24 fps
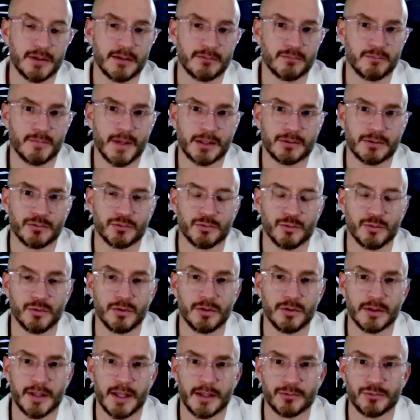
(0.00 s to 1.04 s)
get back to
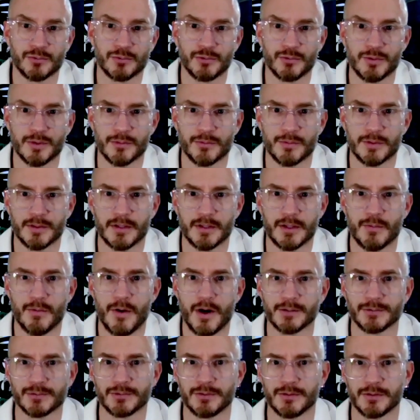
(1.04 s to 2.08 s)
school, and get to doing what they
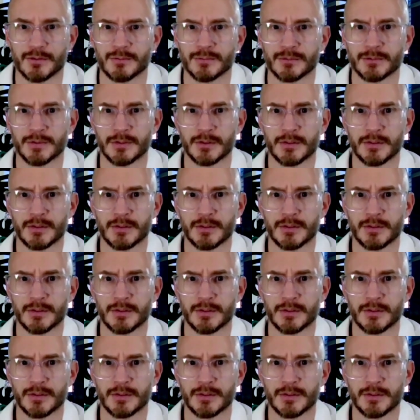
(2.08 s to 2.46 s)
want to do.